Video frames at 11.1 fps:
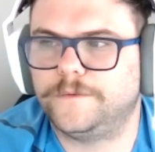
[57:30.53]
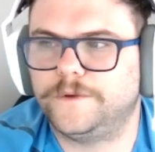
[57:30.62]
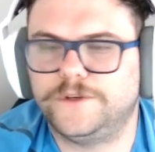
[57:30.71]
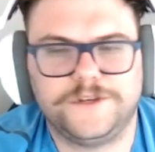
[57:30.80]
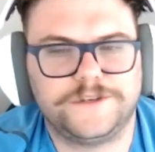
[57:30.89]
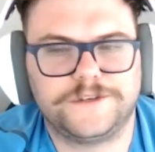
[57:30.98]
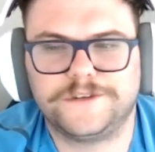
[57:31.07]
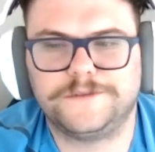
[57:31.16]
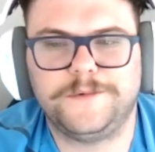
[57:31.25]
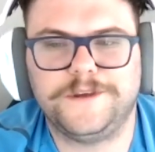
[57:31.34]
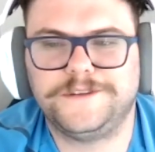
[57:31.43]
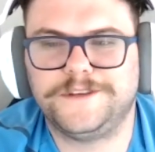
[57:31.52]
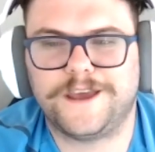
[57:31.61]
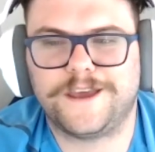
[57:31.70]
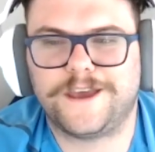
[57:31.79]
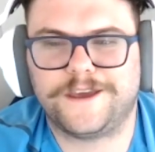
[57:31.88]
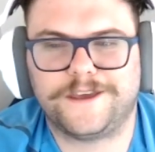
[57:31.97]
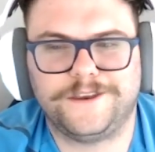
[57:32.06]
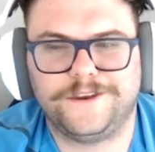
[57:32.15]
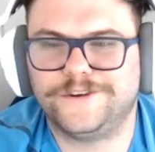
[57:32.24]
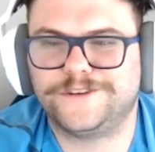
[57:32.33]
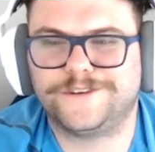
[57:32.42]
jesus is bcaa and
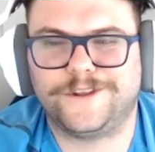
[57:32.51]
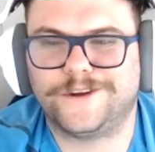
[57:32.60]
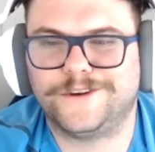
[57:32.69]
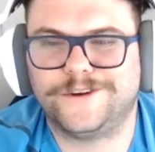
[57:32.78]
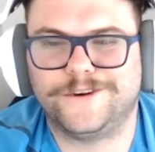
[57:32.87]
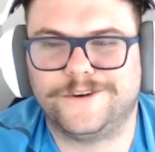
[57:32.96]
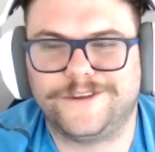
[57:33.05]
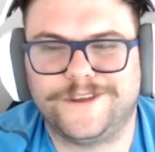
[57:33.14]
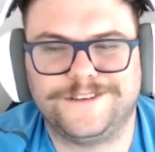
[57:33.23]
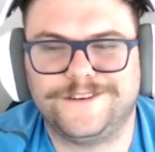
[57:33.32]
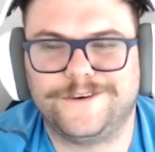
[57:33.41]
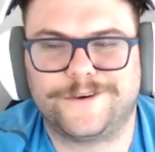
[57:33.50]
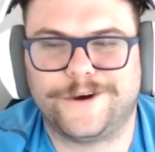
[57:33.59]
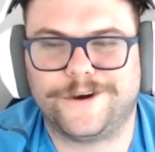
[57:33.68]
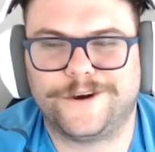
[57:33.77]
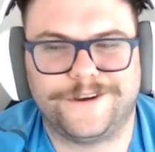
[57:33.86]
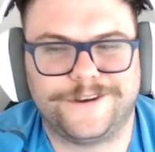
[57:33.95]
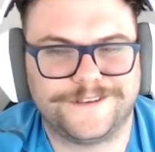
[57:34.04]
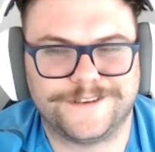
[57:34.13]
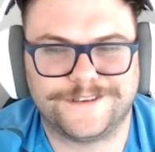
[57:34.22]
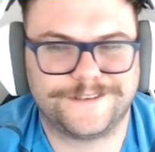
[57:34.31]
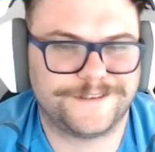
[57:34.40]
you just locked your keys in your car and it's a